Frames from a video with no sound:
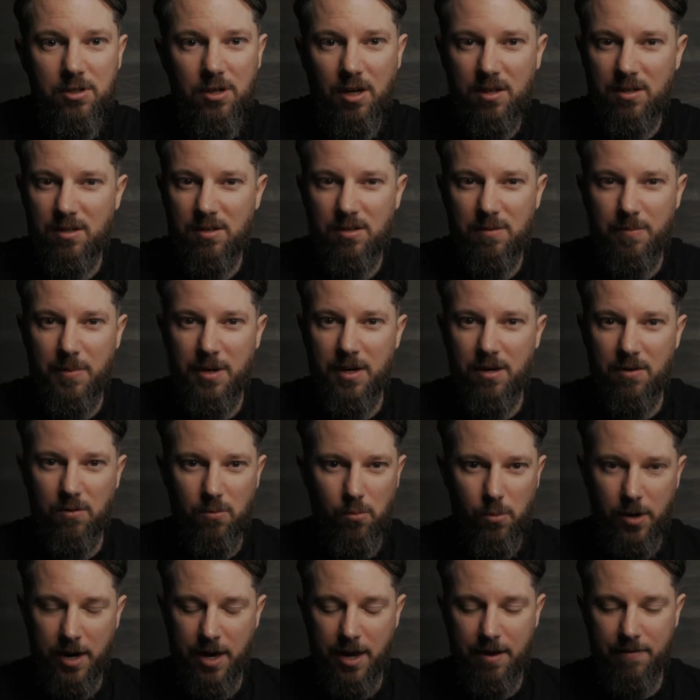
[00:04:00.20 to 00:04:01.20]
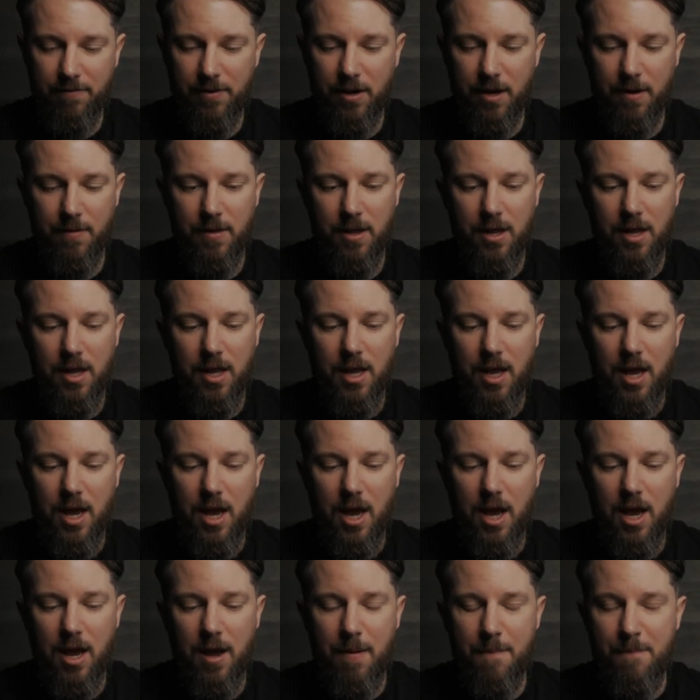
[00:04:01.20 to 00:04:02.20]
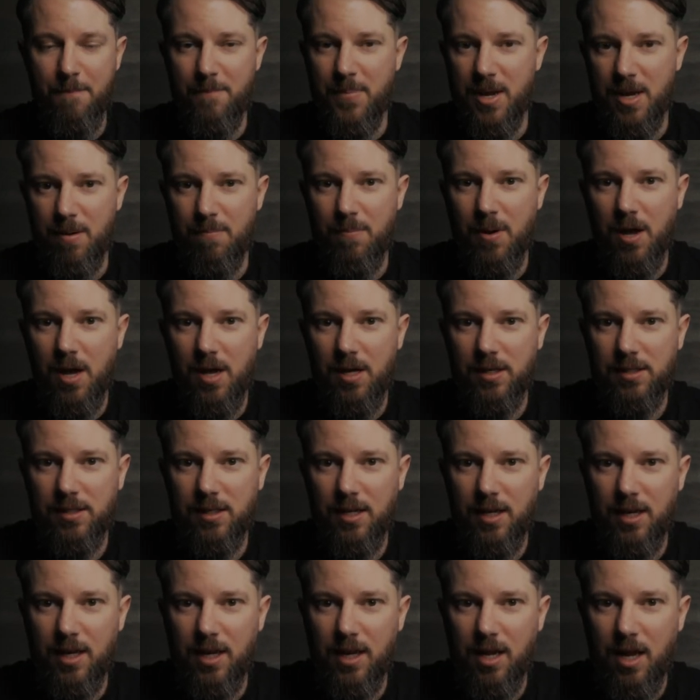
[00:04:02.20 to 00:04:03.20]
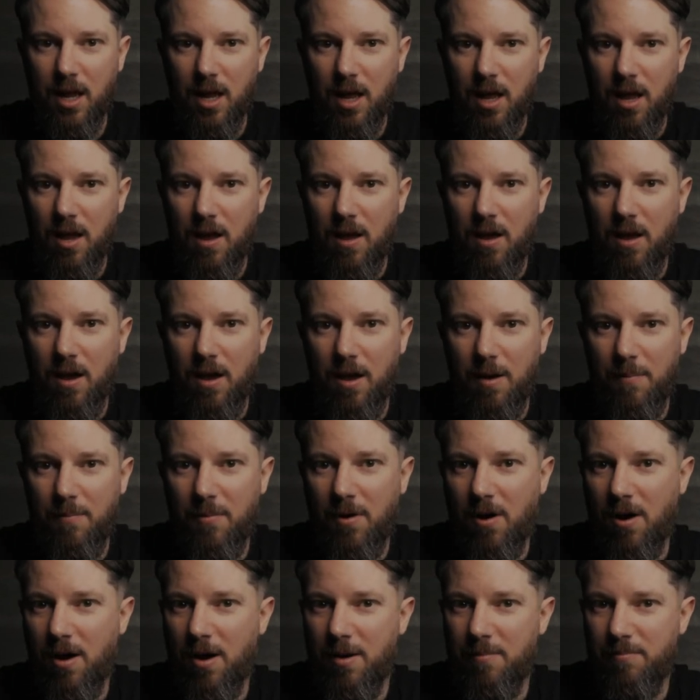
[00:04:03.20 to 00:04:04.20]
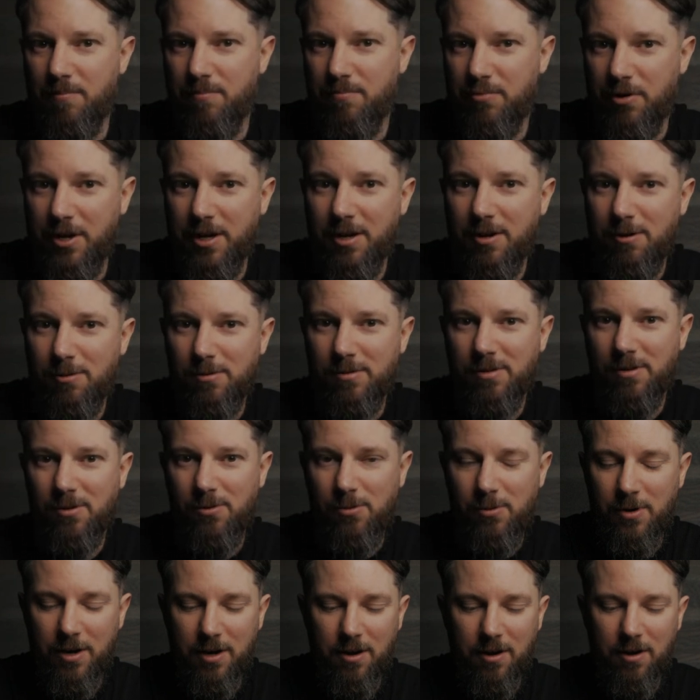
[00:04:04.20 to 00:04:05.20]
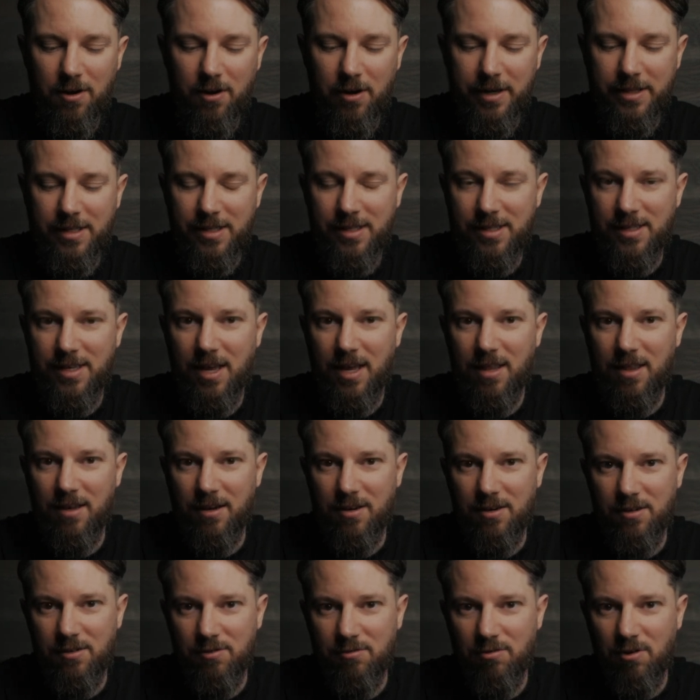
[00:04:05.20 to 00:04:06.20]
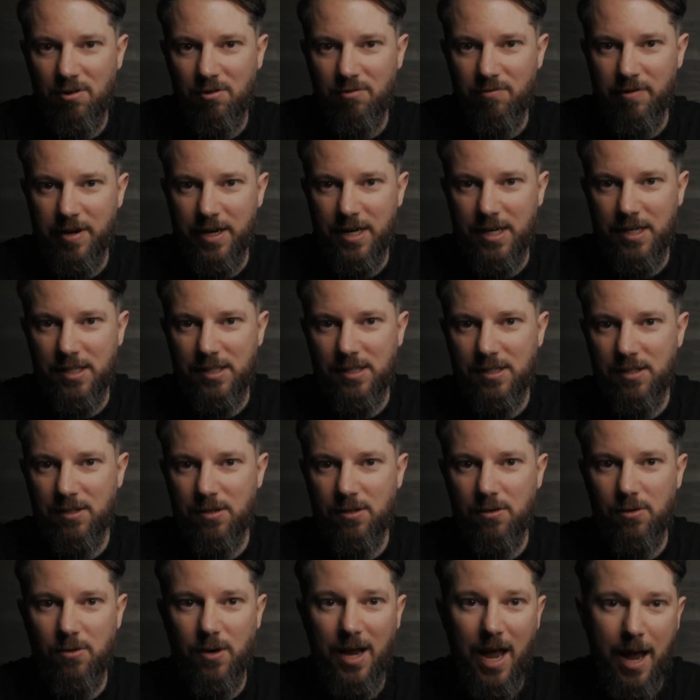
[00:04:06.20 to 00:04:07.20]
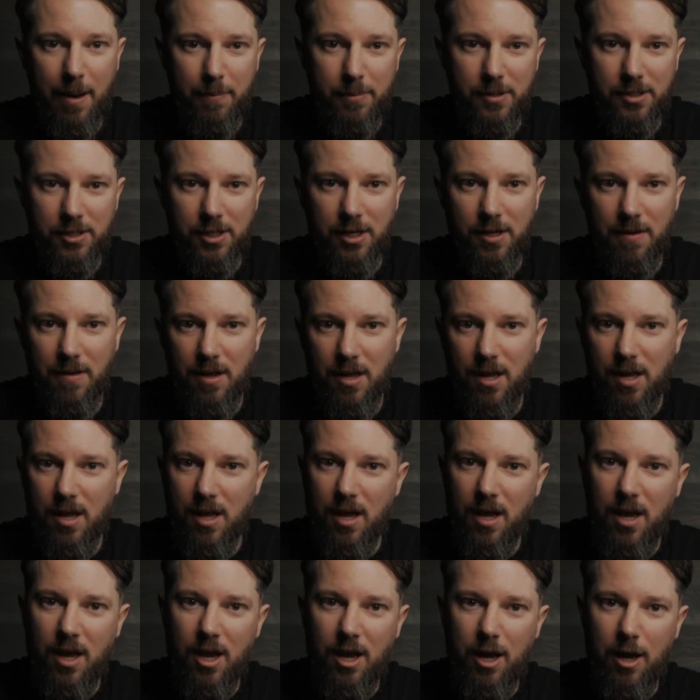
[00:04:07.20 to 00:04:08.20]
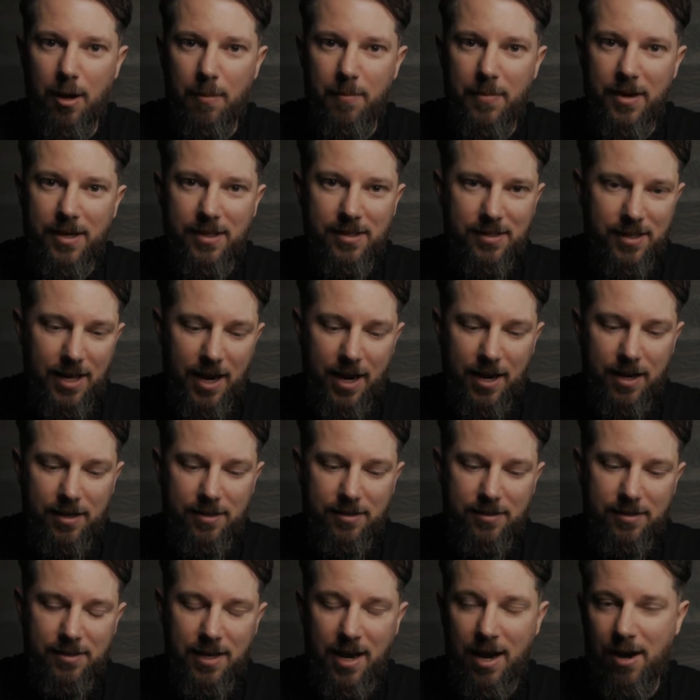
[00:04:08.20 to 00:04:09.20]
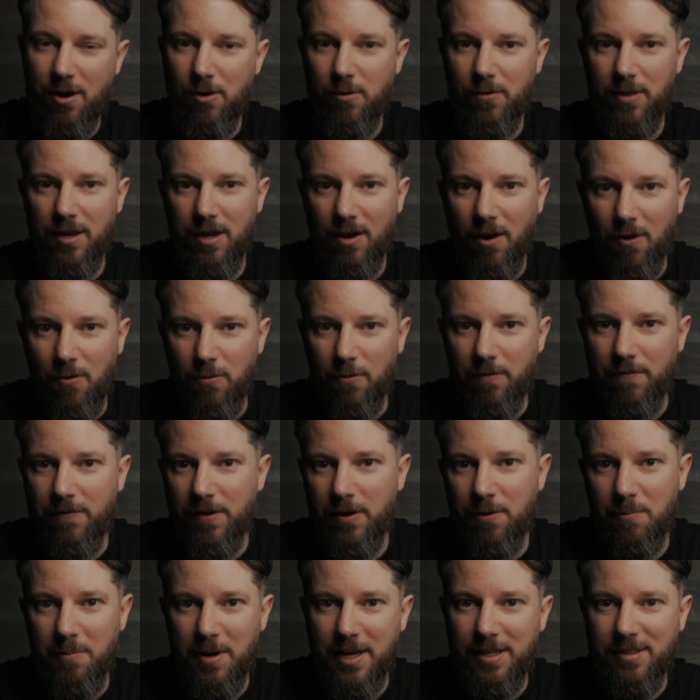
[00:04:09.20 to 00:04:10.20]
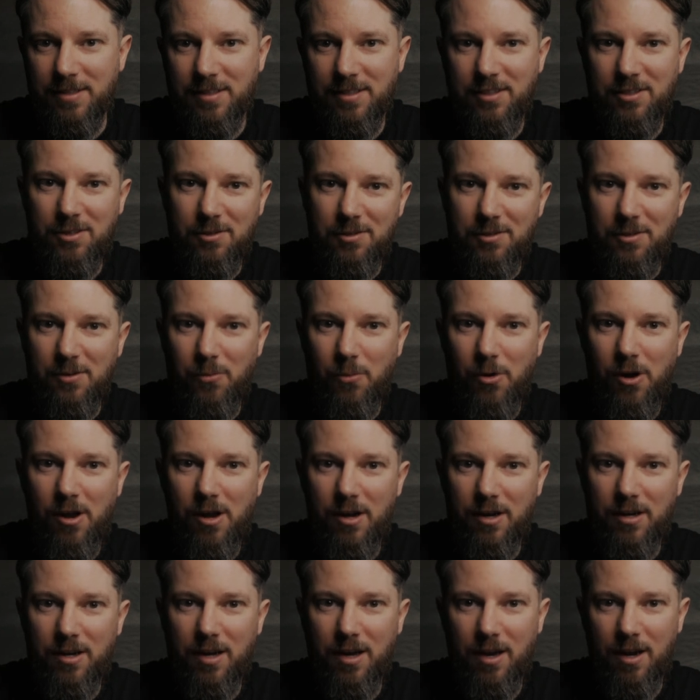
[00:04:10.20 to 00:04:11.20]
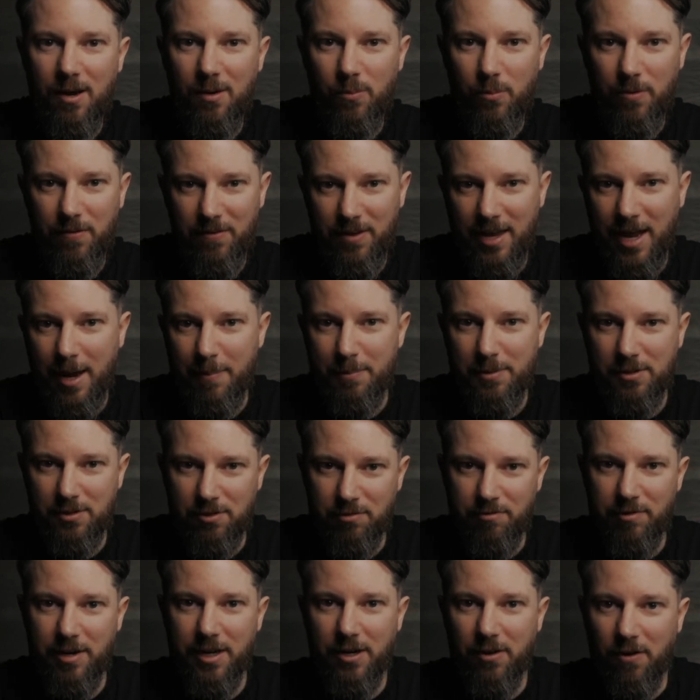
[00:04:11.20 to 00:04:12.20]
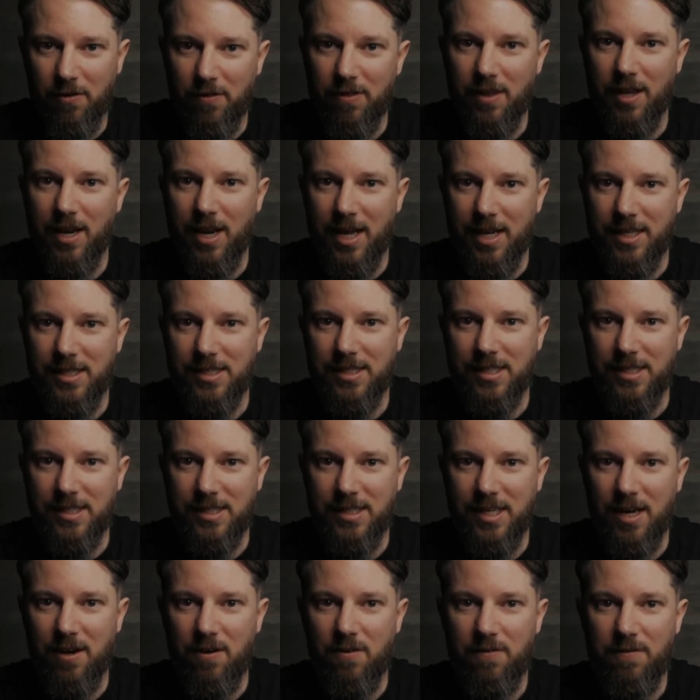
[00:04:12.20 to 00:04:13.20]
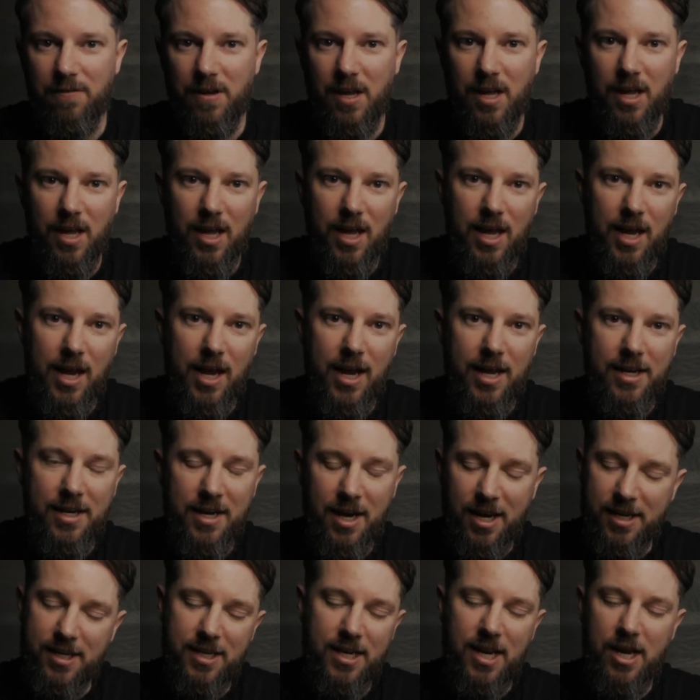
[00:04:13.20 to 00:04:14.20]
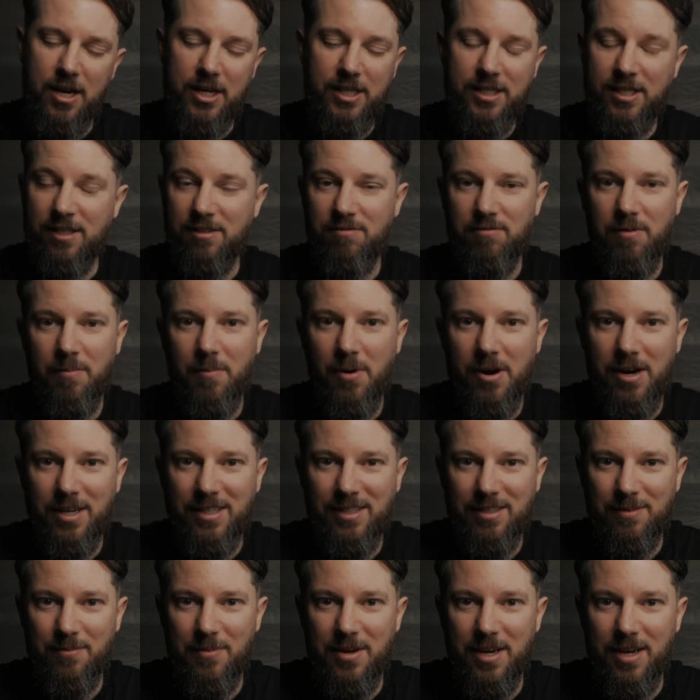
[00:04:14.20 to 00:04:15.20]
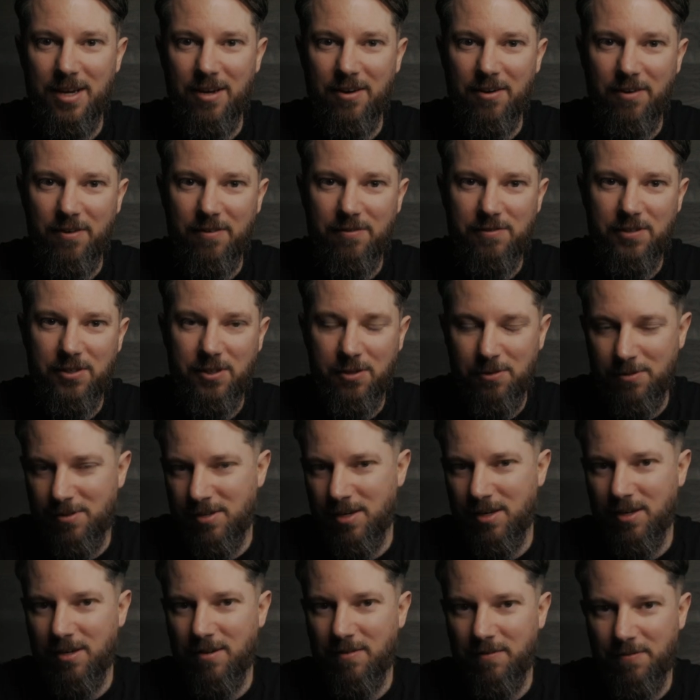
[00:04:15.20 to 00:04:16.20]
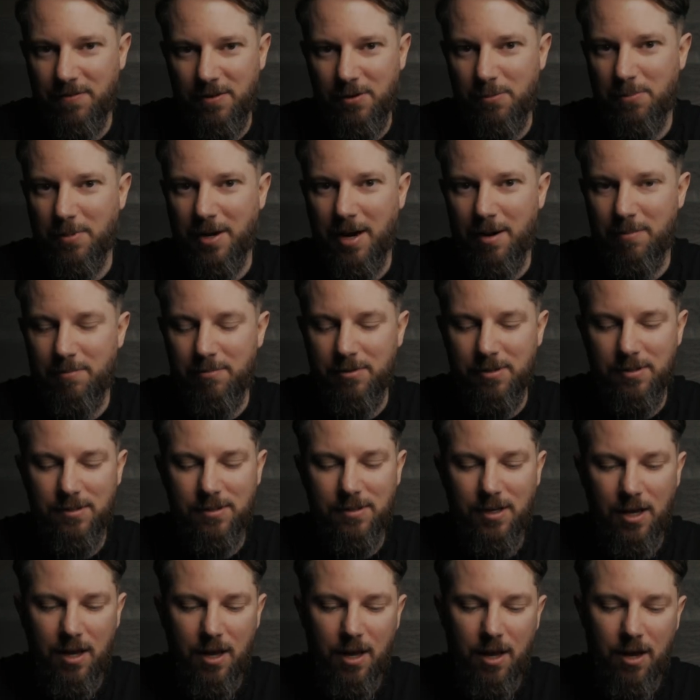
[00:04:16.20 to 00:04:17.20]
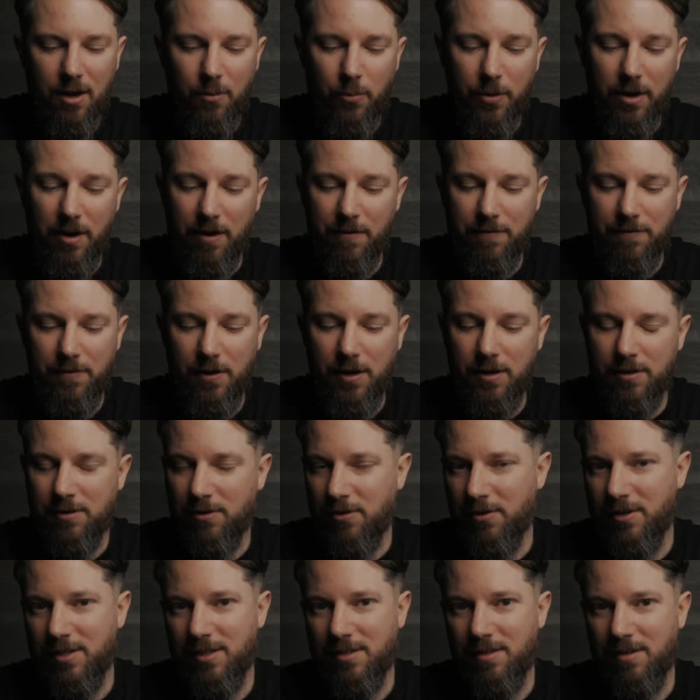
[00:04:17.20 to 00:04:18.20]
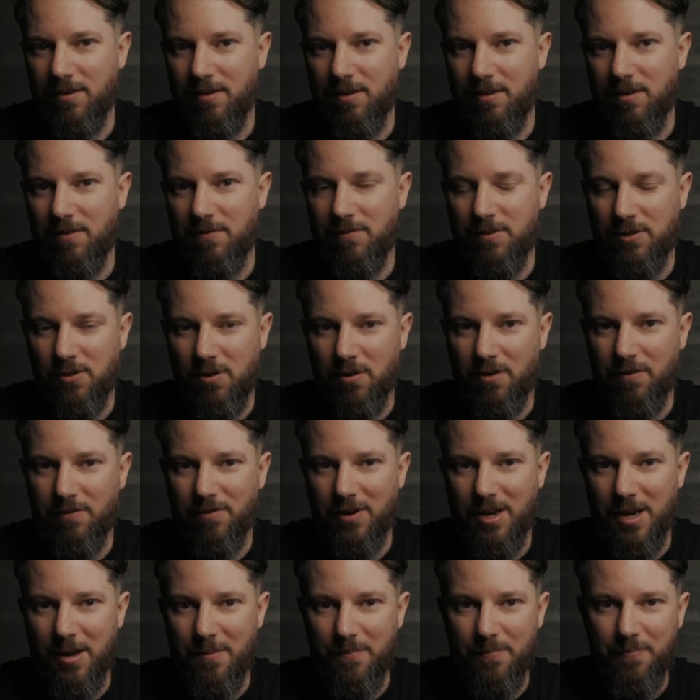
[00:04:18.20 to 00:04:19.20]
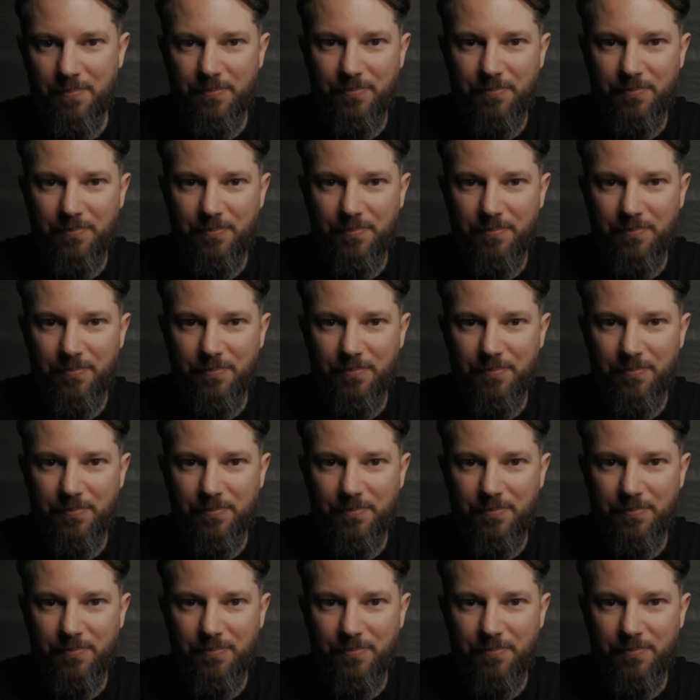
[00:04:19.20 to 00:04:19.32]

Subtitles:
shutter speed, or whatever. Me personally, I'm pretty old school and I like to set the control ring to aperture, as that's how the old film lenses used to work, with the aperture ring on the lens itself. And I don't know, it just reminds me of shooting film cameras when I first got into photography.